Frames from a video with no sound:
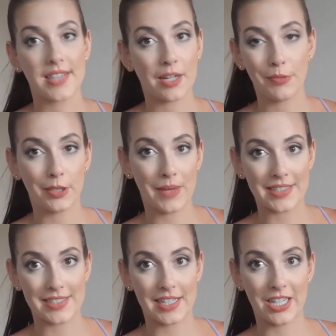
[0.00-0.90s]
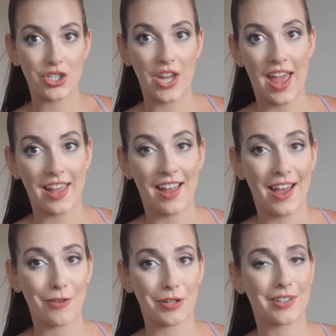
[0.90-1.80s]
send me a message, and
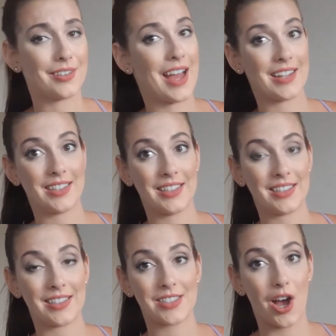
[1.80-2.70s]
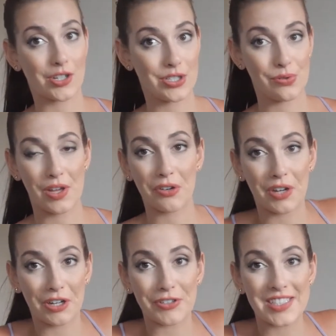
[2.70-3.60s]
I would gladly talk to you in
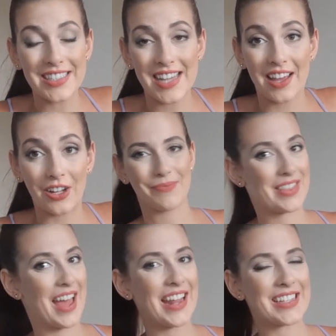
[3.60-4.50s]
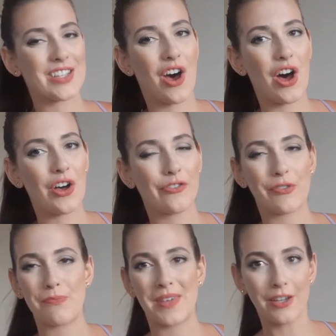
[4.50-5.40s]
greater detail. But that is all
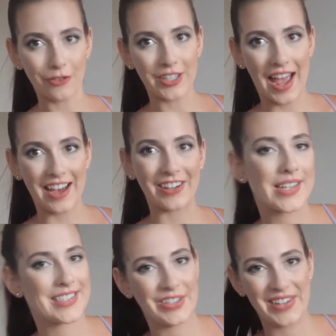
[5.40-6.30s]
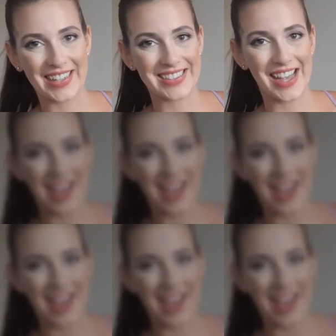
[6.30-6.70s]
from me for now. See you next